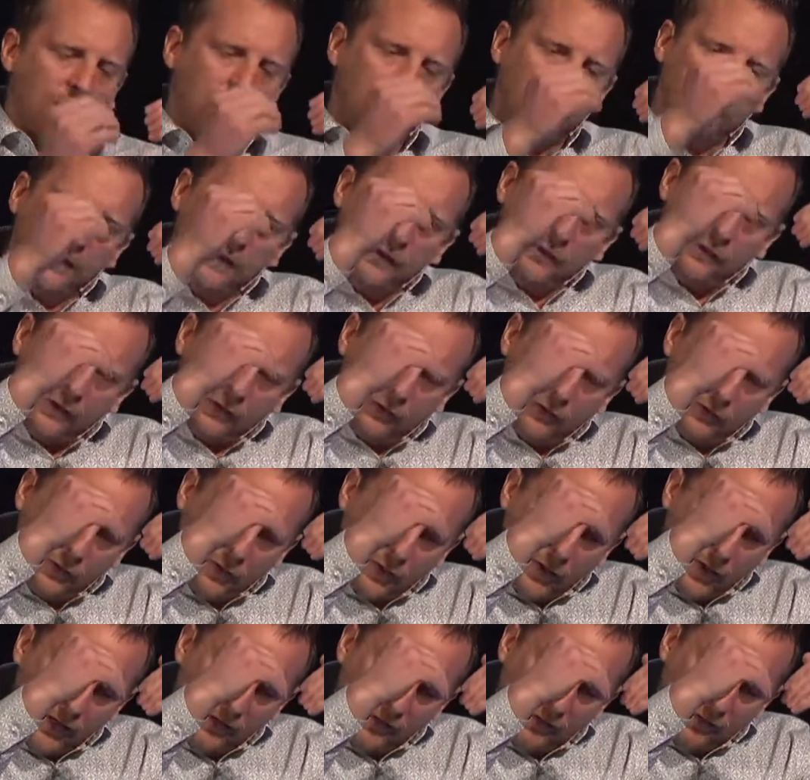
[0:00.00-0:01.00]

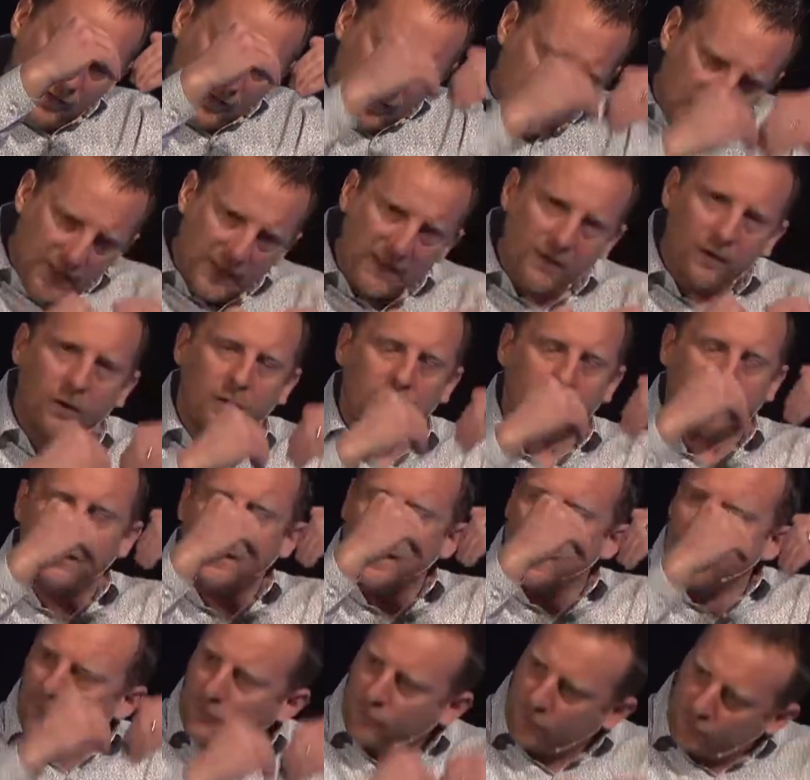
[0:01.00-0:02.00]
Jesus is near to
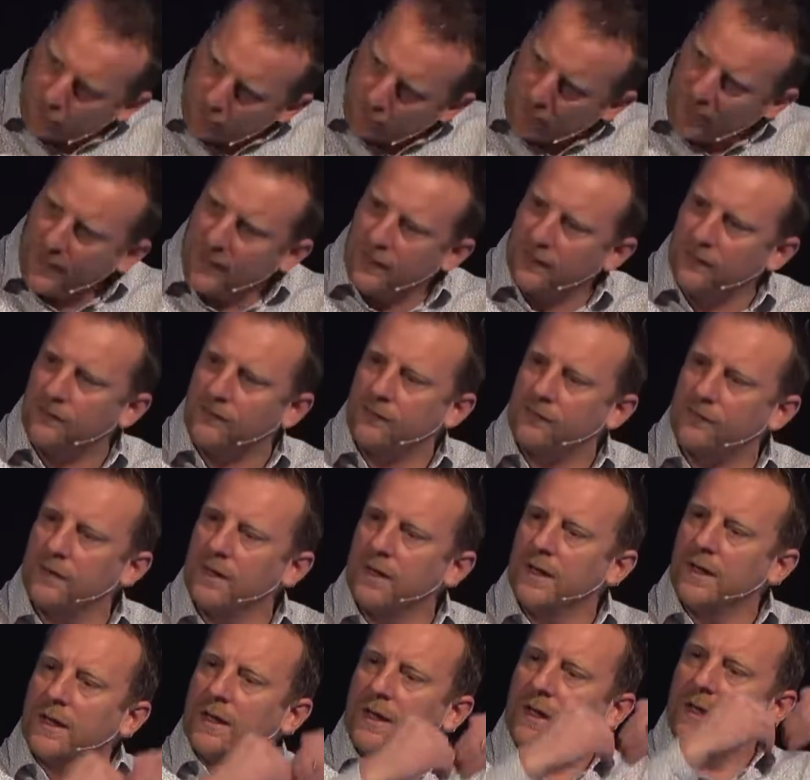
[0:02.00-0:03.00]
that space.
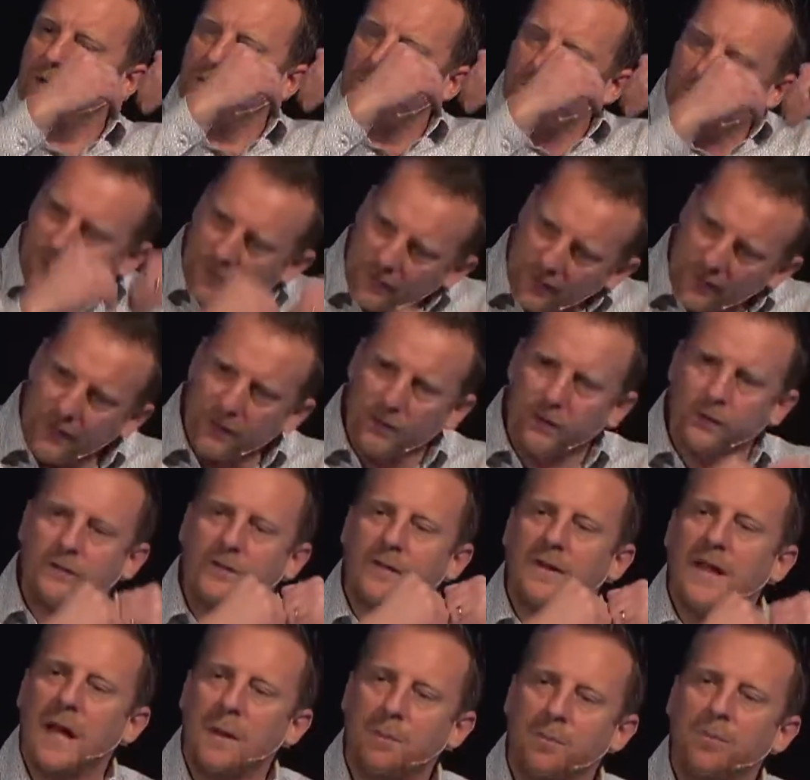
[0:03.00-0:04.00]
He's near to
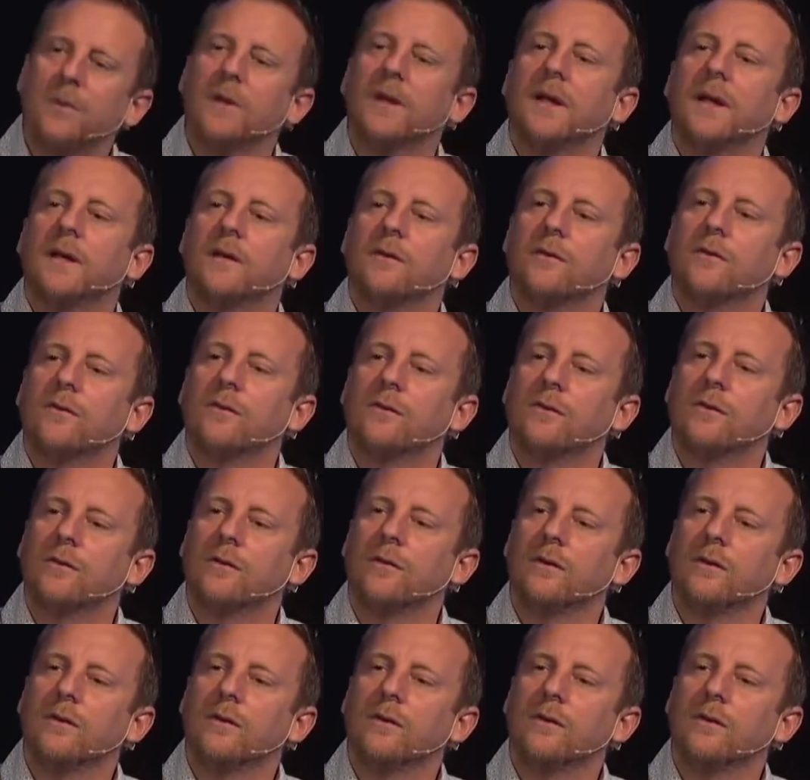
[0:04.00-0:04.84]
that place.